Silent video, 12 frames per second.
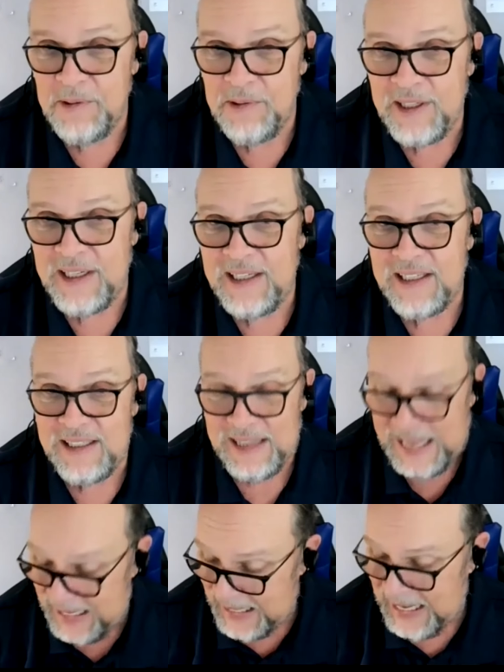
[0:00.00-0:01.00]
Okay.
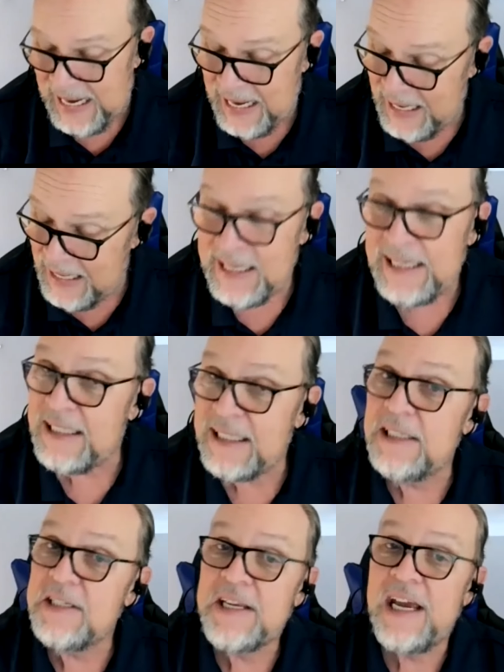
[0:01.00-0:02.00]
That can, and it
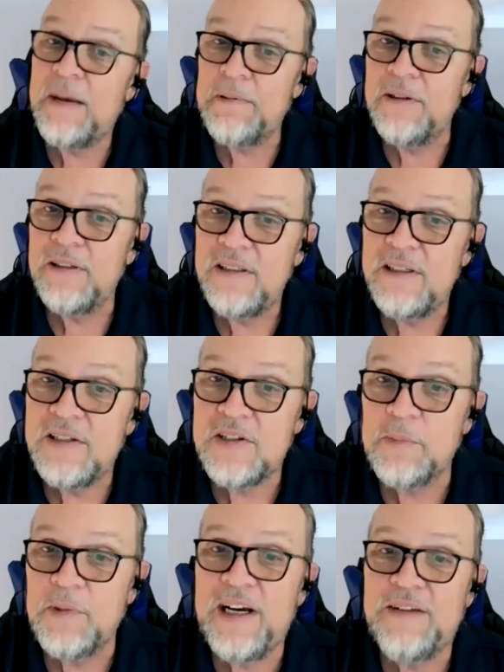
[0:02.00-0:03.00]
does happen.
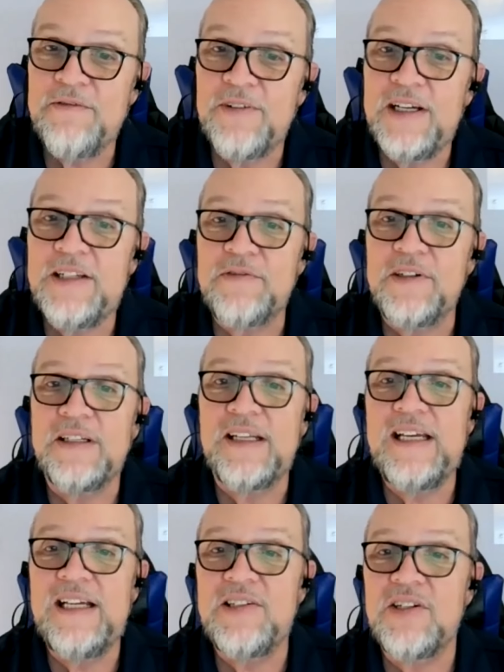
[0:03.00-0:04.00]
So my advice for
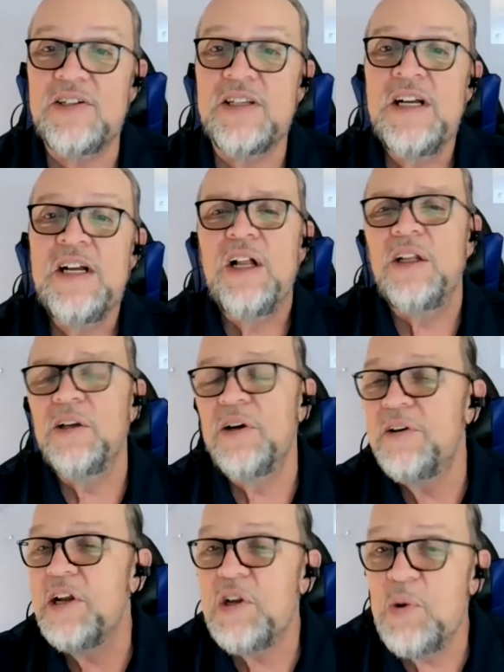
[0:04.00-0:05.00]
today is just
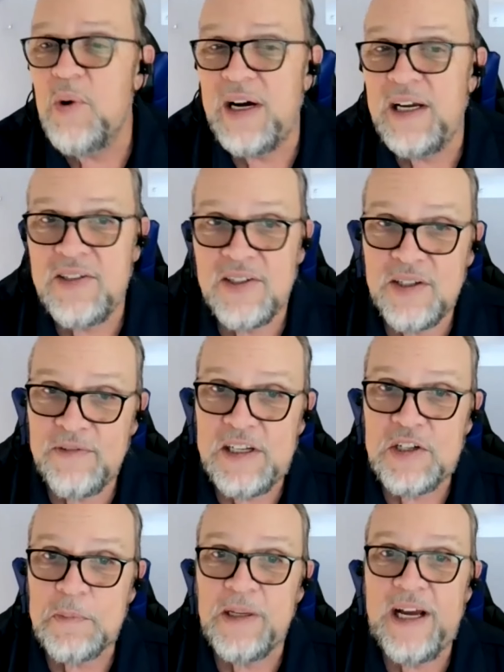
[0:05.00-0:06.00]
learn the nuances of
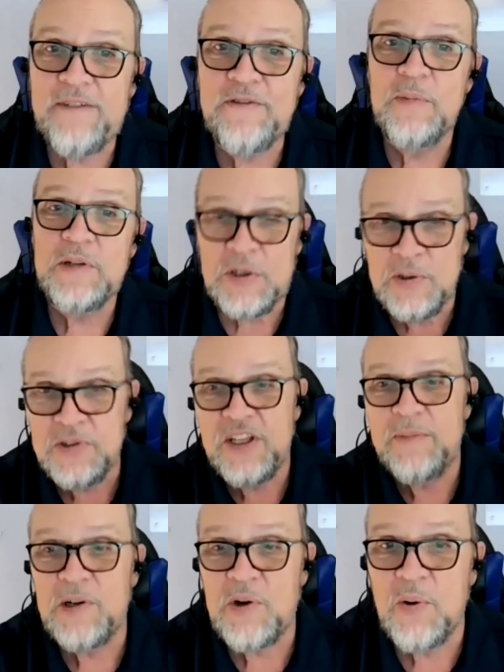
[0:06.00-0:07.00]
each platform, use
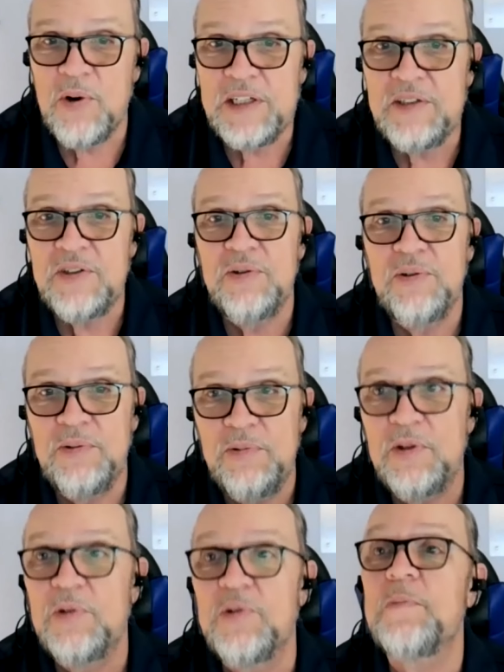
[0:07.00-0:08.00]
them according to
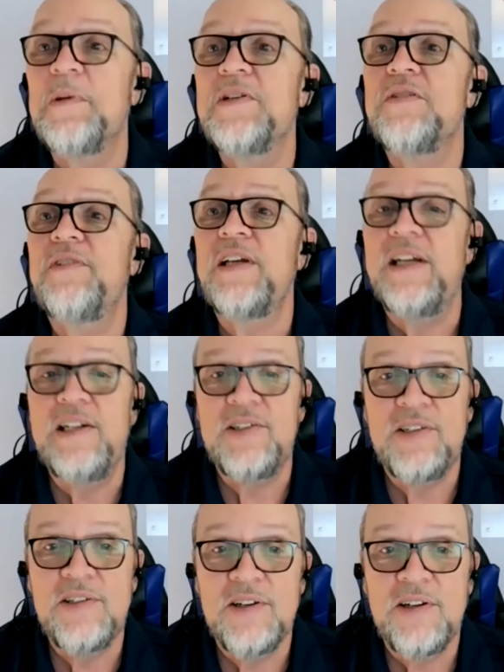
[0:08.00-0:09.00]
those
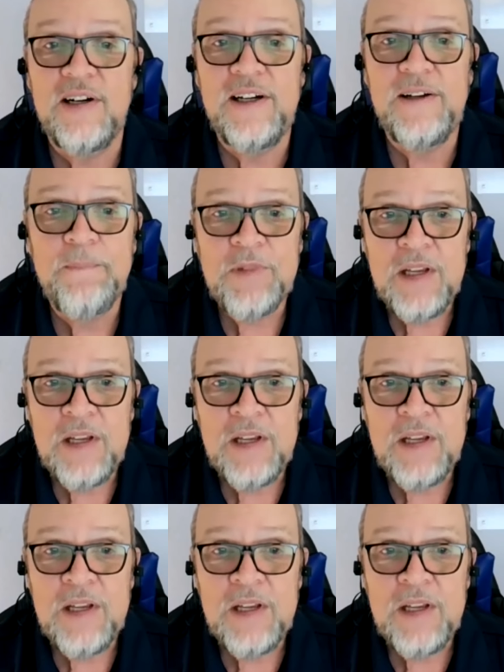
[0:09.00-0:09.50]
specifications. All right.